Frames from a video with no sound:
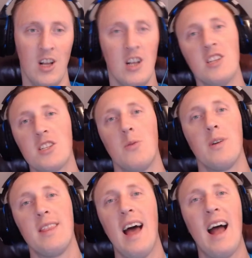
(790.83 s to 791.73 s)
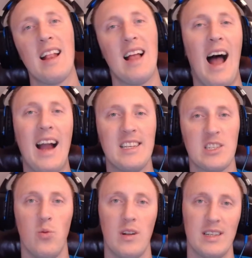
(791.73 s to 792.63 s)
So with that, I just
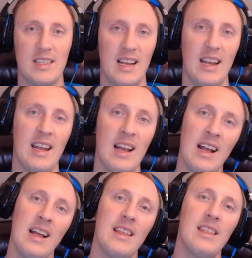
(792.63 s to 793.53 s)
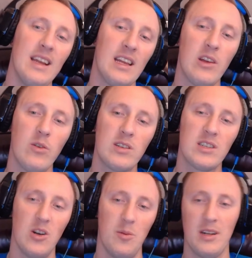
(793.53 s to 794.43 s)
want to say thank you
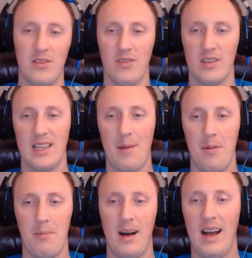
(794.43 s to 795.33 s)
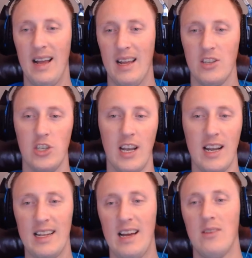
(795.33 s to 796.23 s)
so much for stopping by,
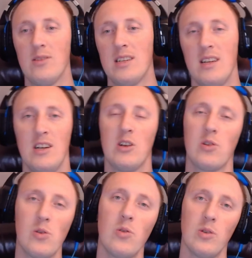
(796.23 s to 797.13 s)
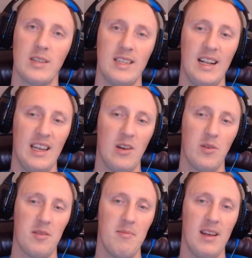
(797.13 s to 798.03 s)
checking out Google Stadia
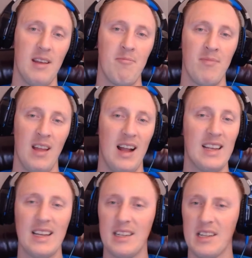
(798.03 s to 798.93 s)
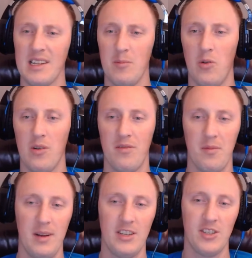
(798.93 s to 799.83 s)
with me, and getting a little more
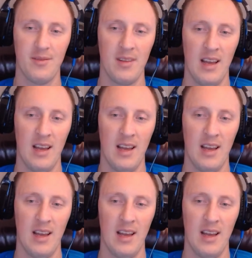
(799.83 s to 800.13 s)
information.